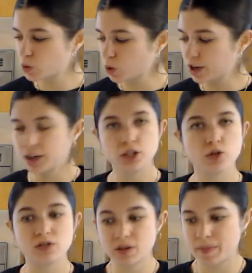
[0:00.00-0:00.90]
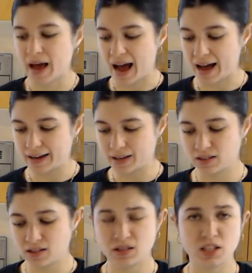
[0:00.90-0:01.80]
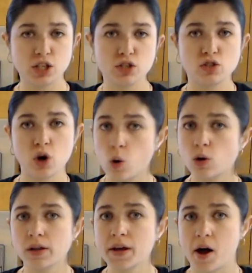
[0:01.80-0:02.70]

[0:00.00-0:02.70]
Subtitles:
we're gonna do some add-ins. This is totally